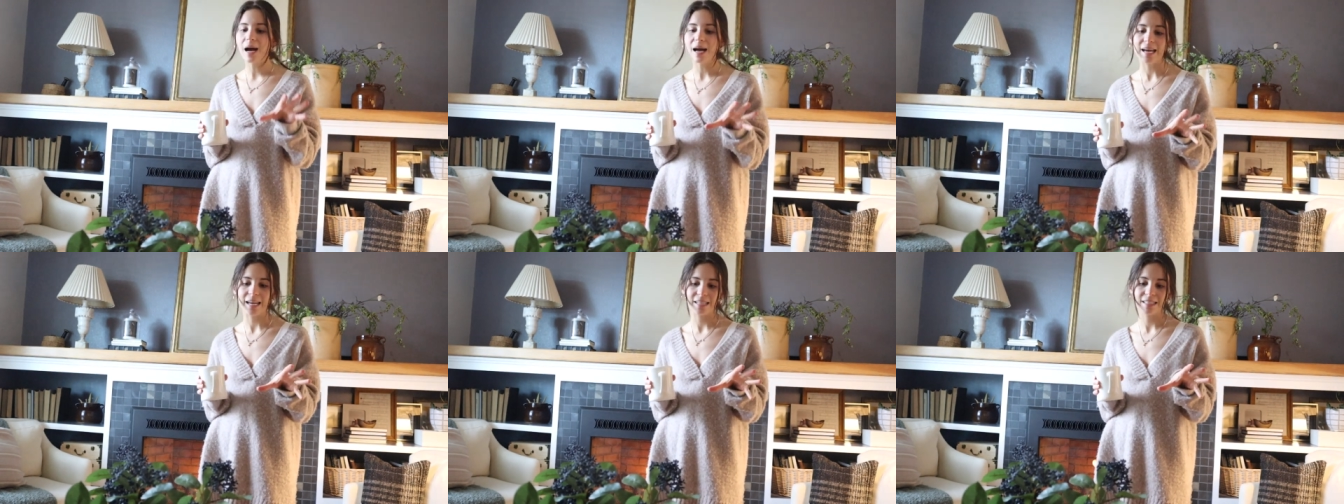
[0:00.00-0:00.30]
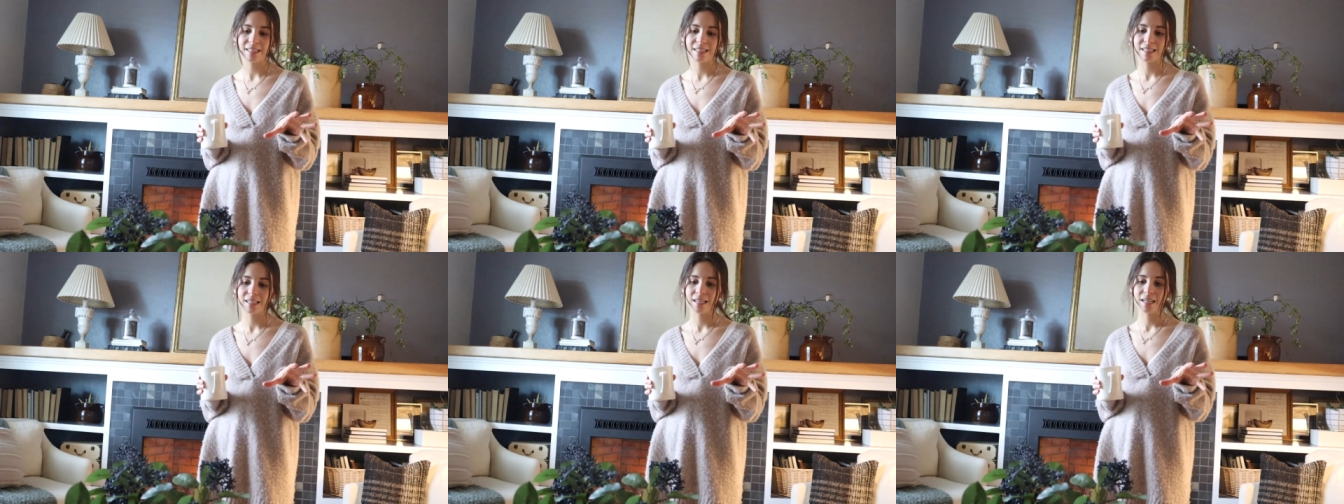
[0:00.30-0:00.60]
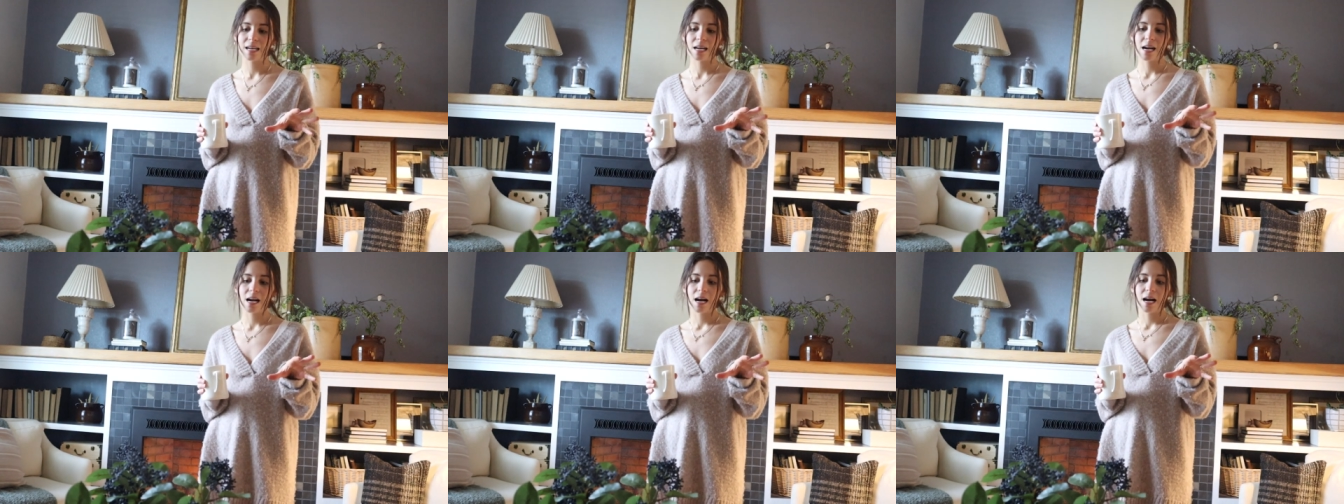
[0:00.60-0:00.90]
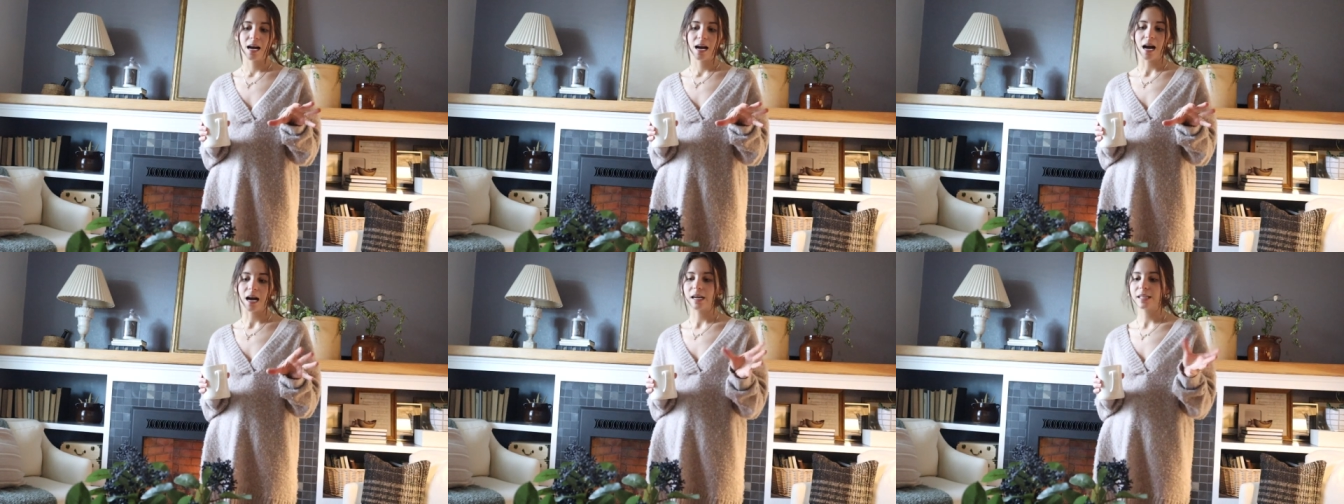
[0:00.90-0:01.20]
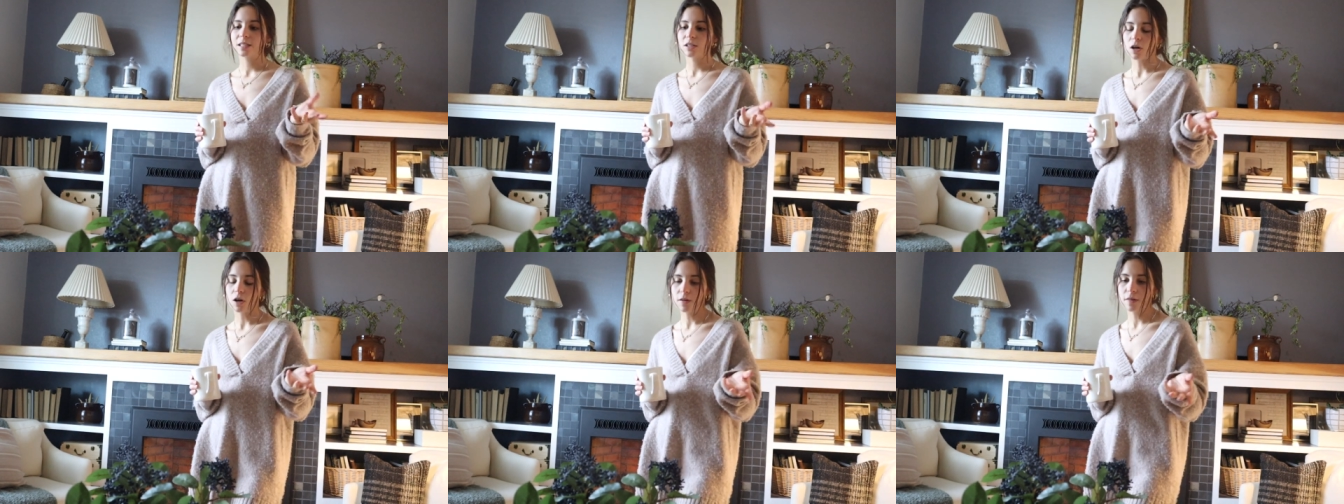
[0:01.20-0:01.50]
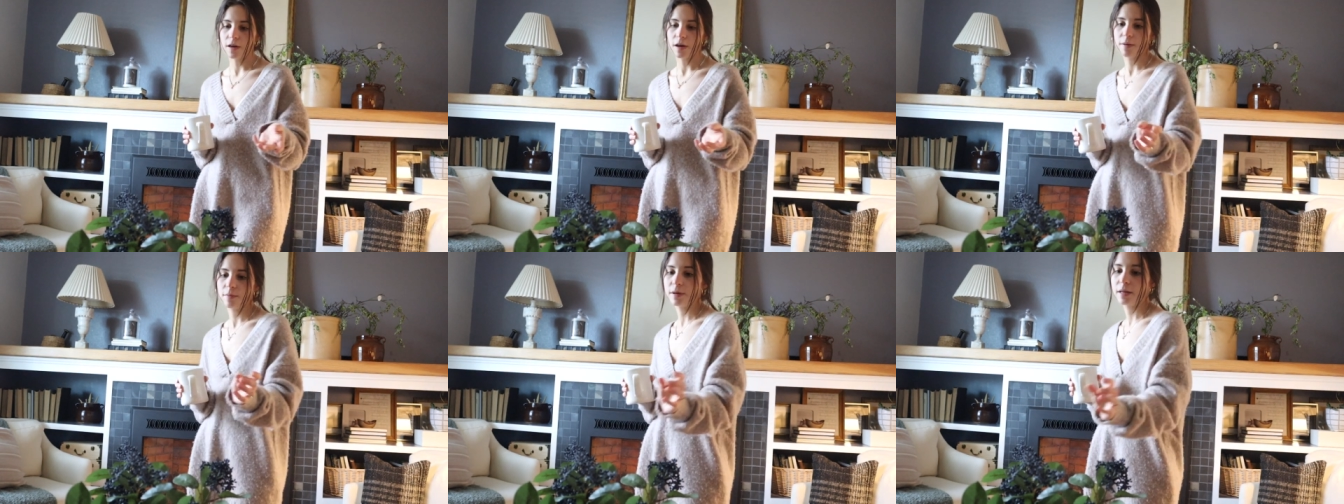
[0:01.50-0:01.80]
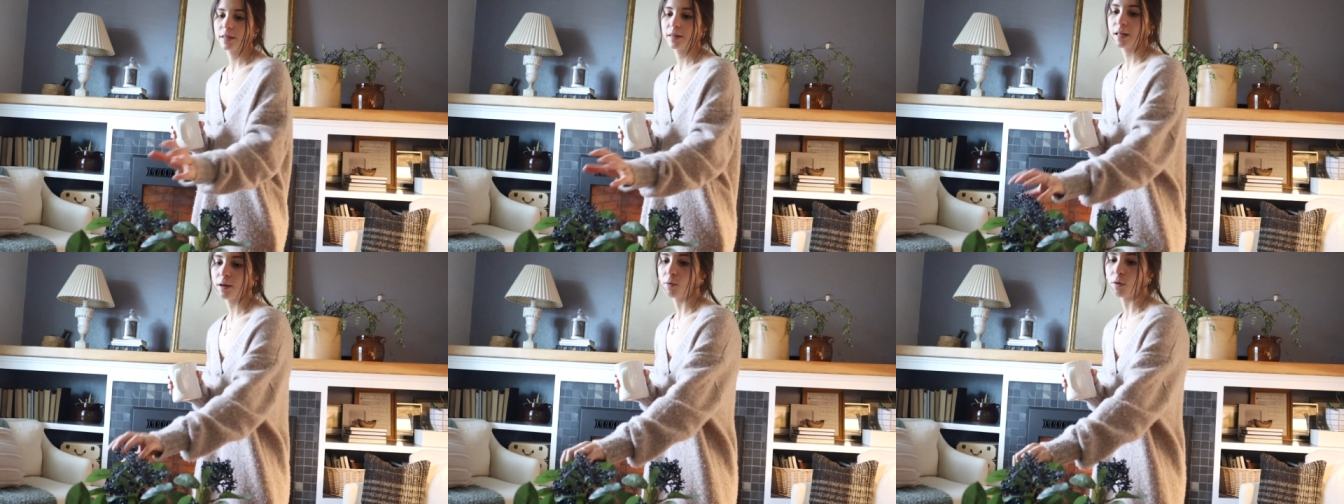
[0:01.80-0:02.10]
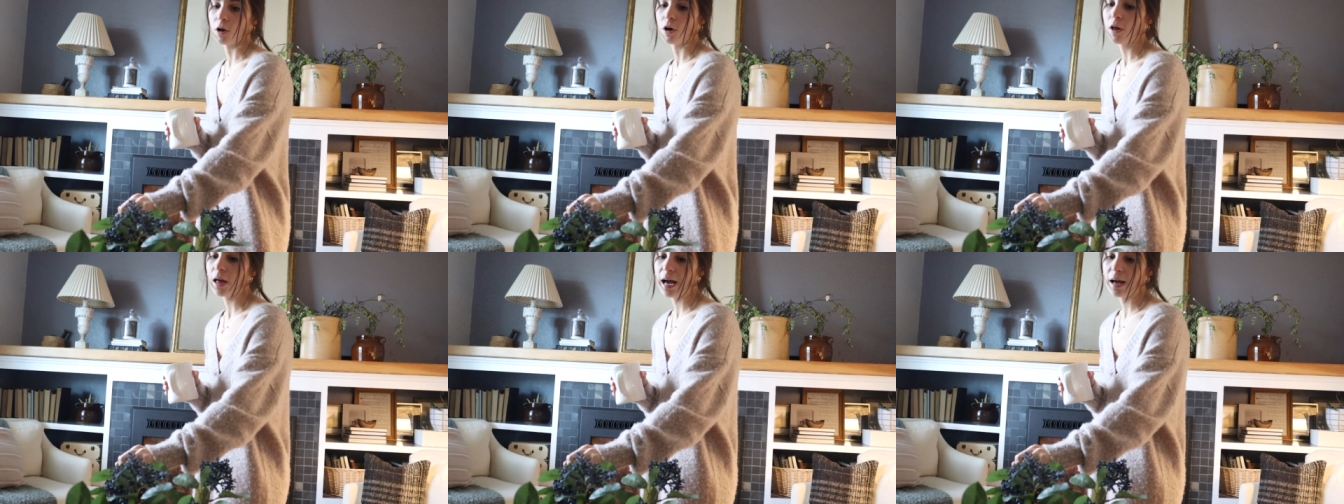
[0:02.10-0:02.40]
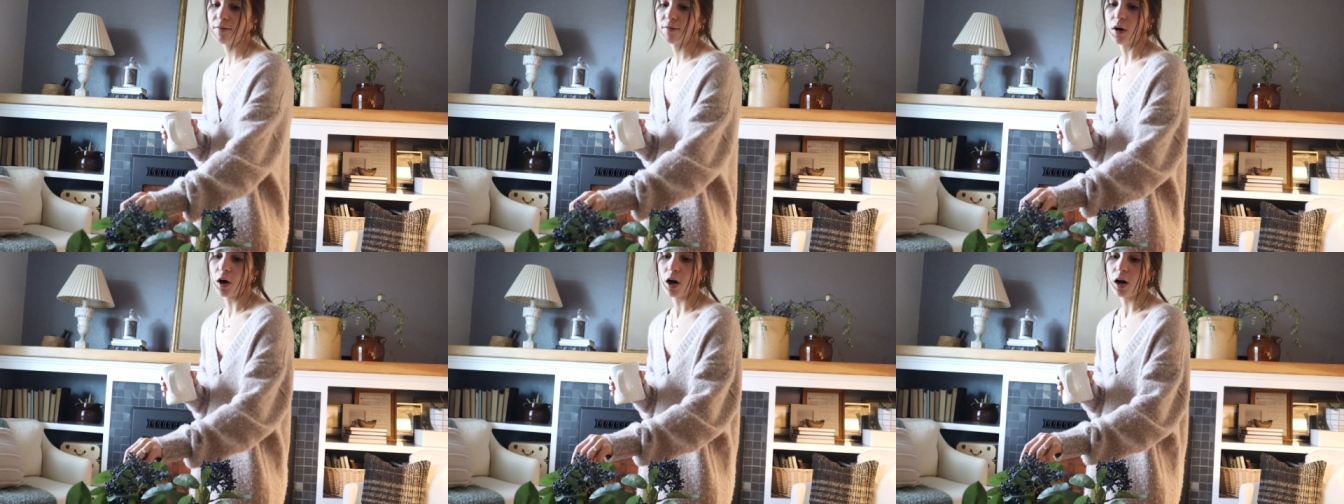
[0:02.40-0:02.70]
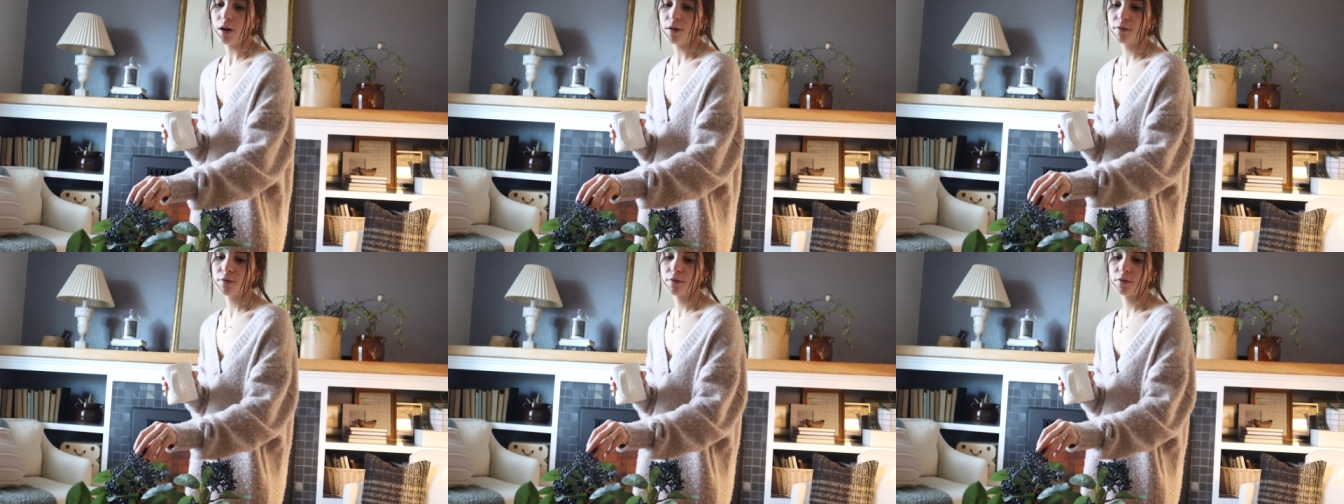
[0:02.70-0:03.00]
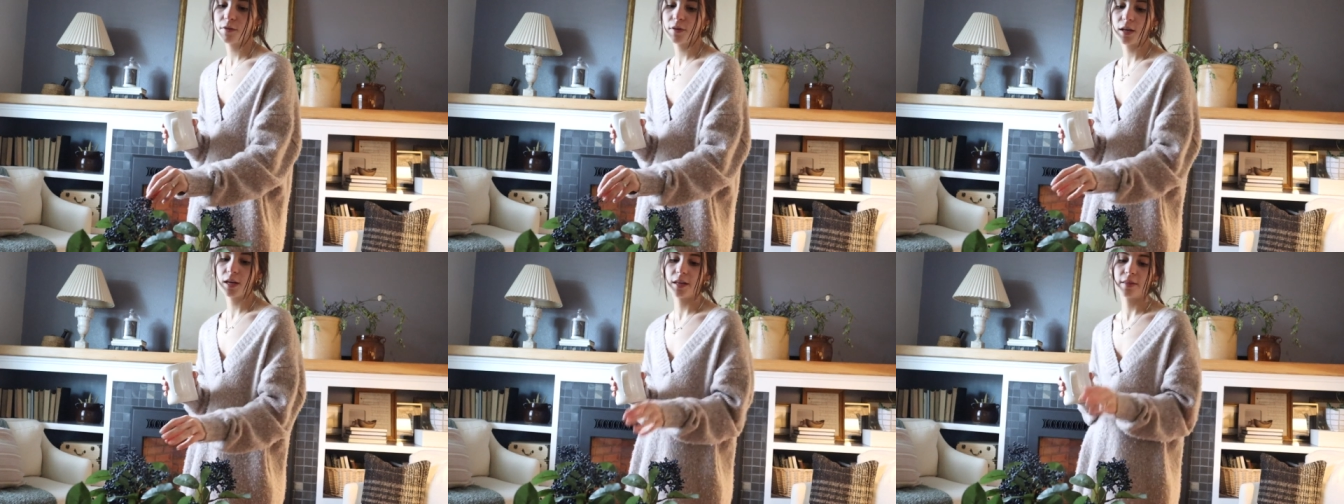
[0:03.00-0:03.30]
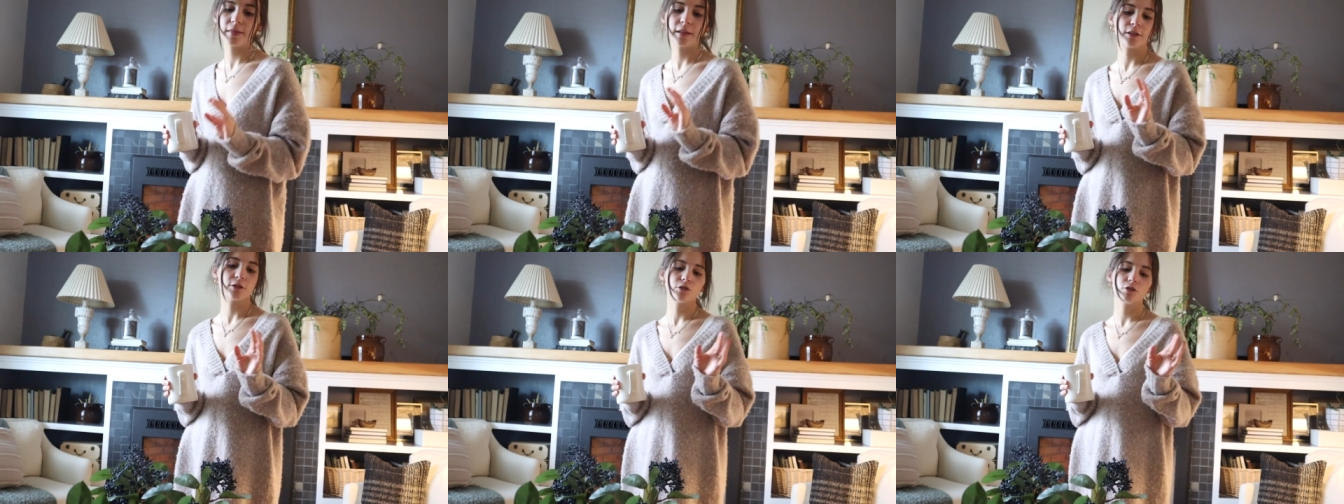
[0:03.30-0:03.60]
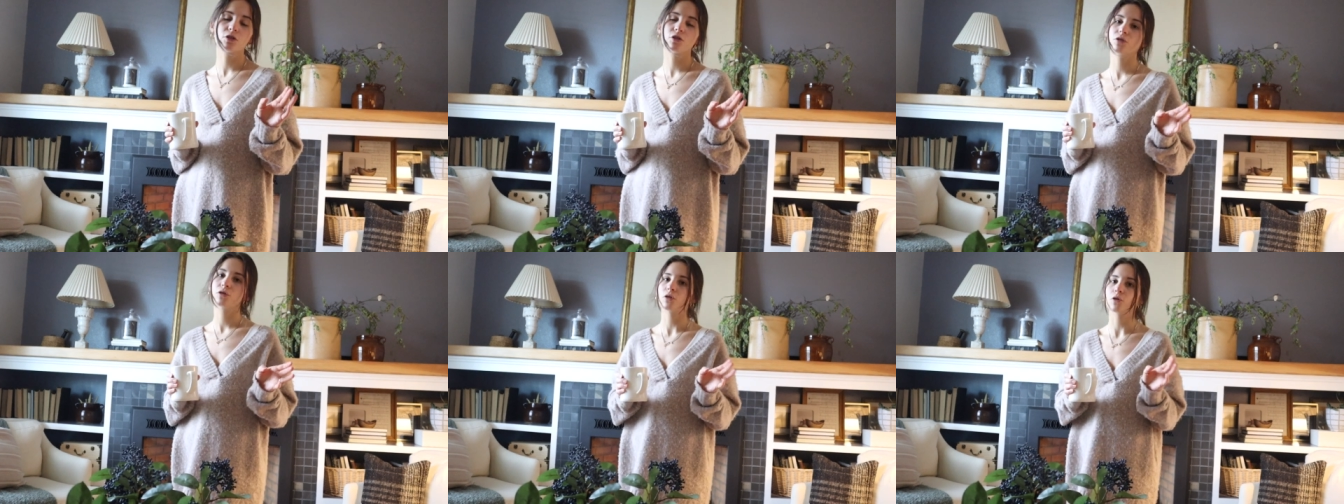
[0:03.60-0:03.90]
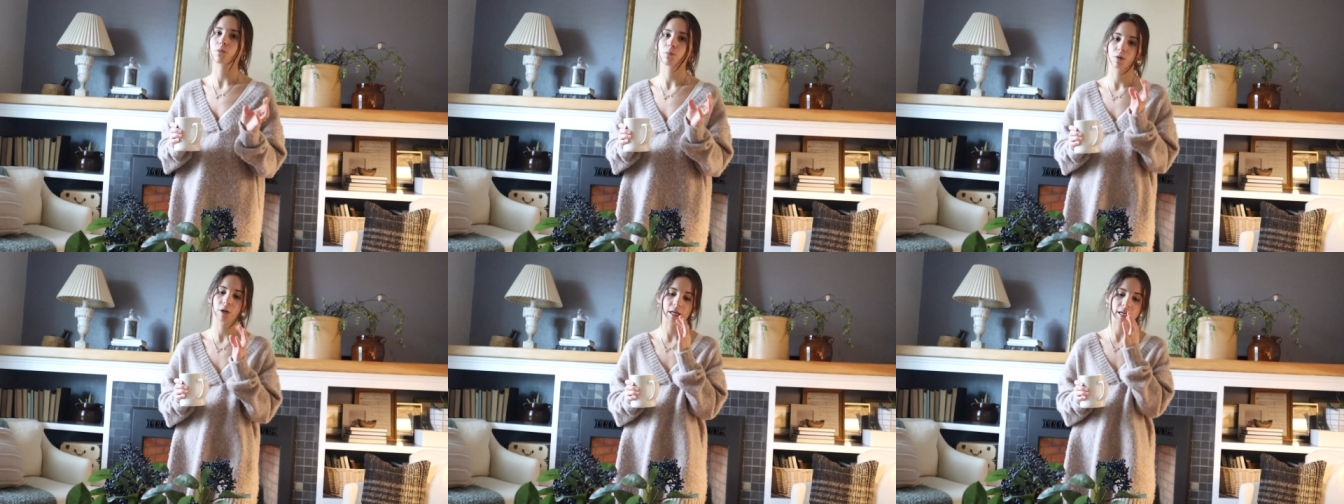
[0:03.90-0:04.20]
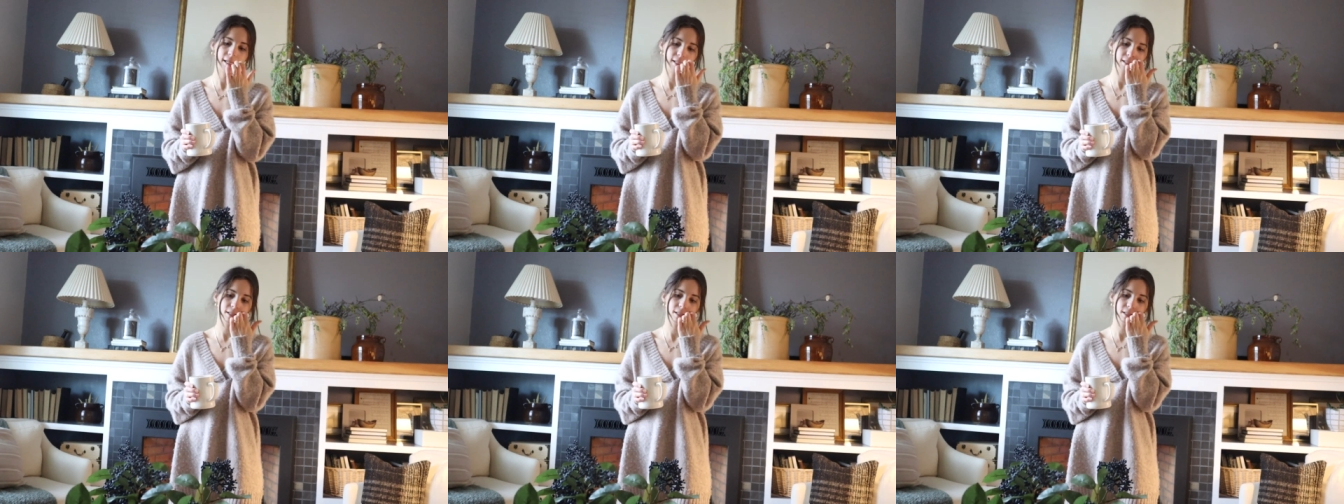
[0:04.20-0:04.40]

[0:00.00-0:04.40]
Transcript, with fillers: but I saw them and they were all half off and they were just so pretty.